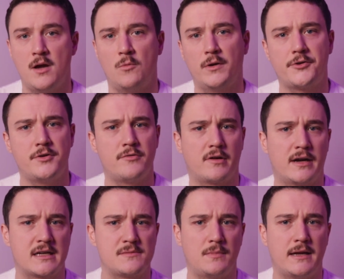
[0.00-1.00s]
Whether you are
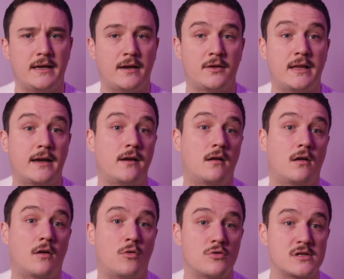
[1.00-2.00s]
explaining a
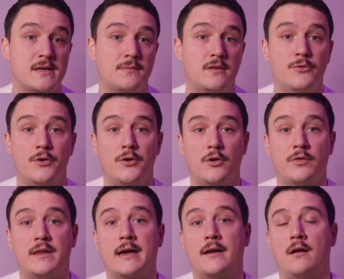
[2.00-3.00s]
technical concept to a
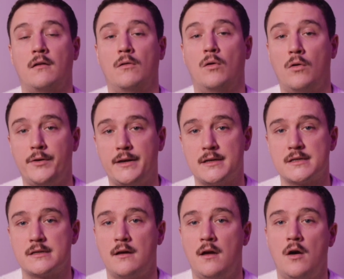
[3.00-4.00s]
non-technical
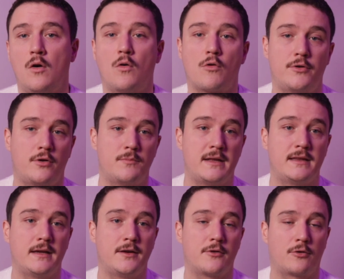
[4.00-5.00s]
audience or
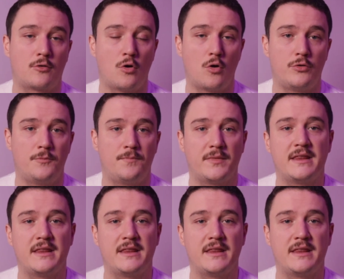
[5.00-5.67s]
documenting your code,